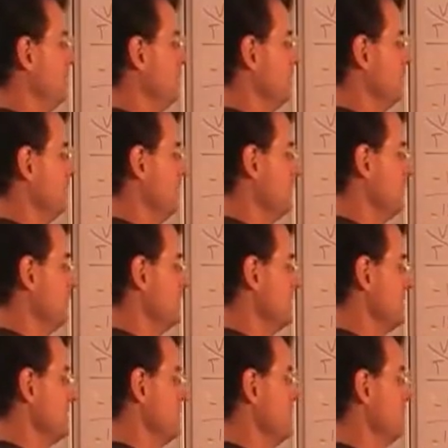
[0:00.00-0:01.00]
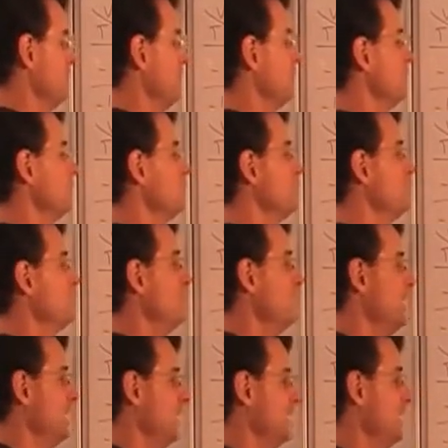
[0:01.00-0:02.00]
we can think of as the difference
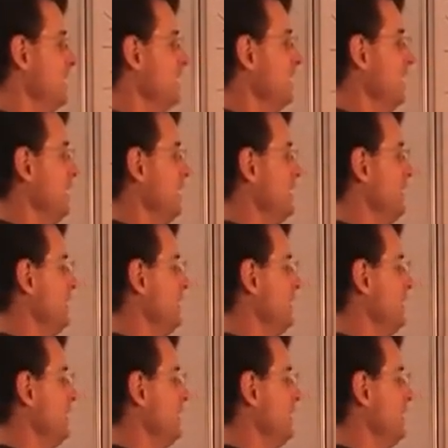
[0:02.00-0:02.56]
between